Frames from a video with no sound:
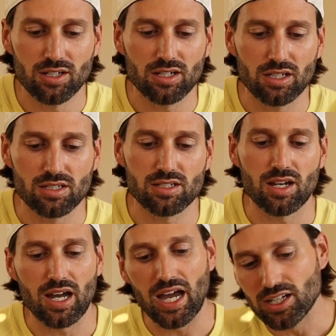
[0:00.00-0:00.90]
because
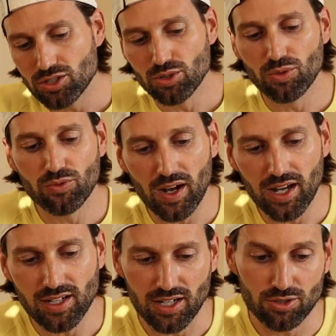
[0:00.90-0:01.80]
I do
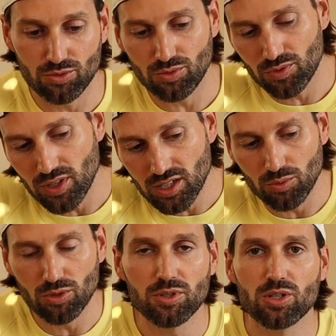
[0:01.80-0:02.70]
think it
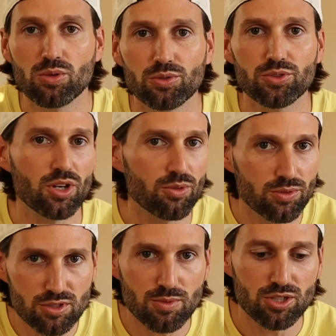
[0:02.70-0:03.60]
would be cool to go with
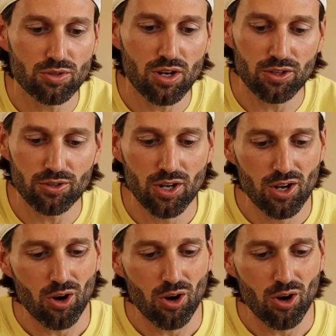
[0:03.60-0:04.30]
a special color.